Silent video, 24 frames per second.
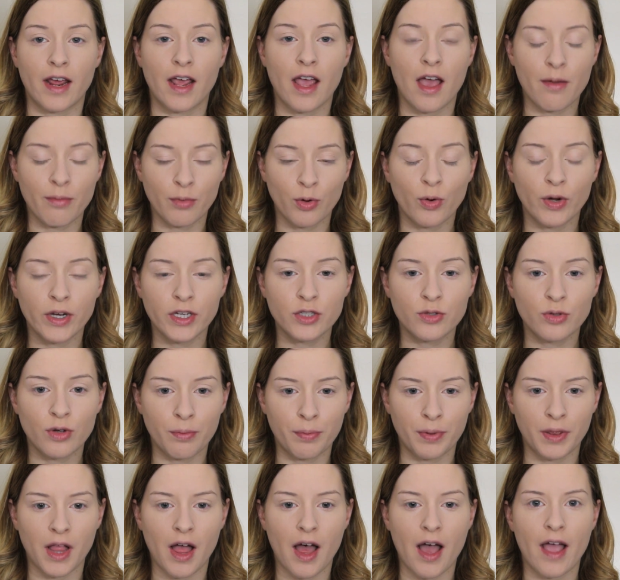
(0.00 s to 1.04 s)
I am going to
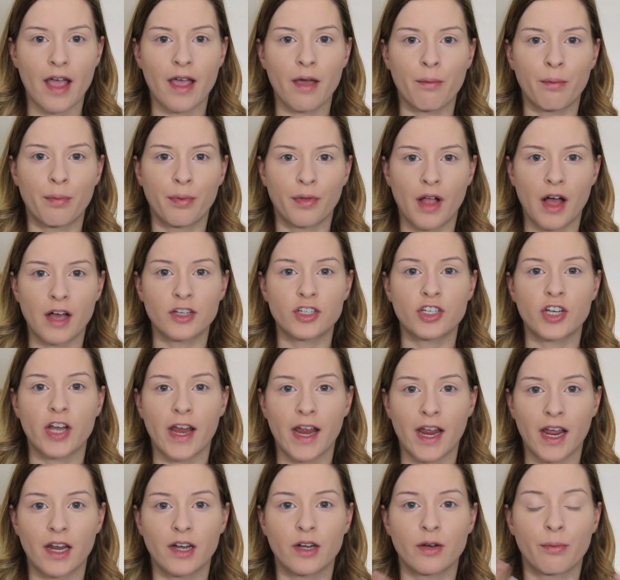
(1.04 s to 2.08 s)
apply blush
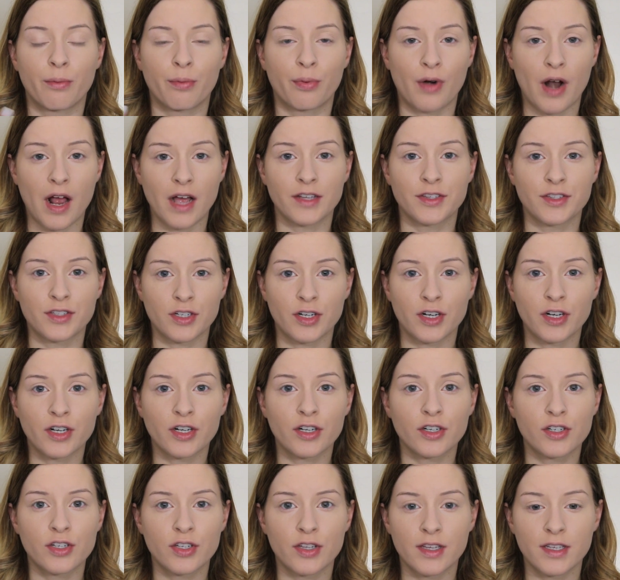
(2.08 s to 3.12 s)
and
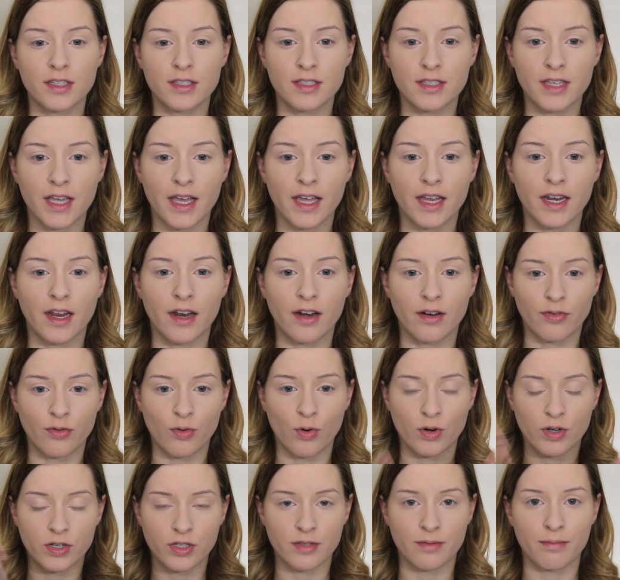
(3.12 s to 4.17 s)
bronzer to the skin and of
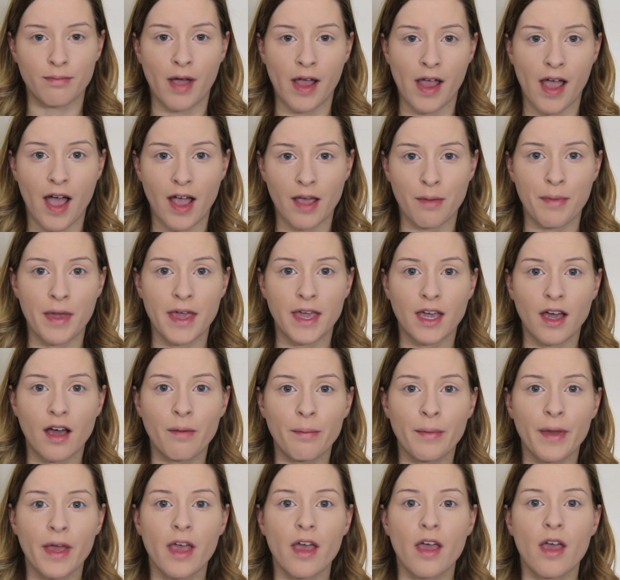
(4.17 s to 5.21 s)
course my eye
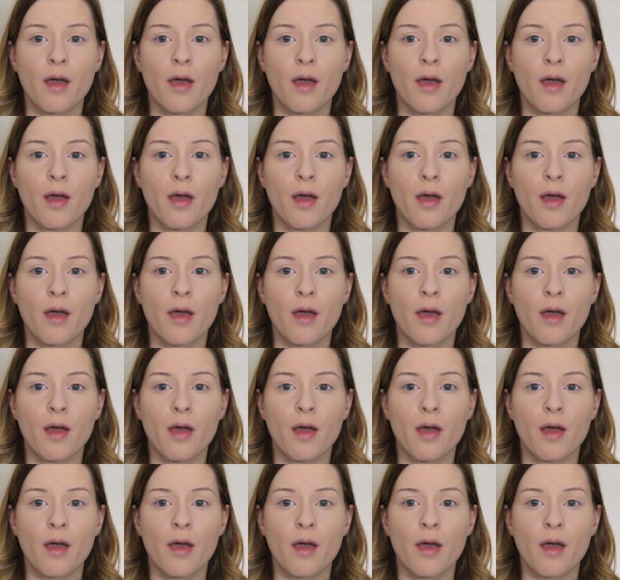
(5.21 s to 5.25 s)
makeup,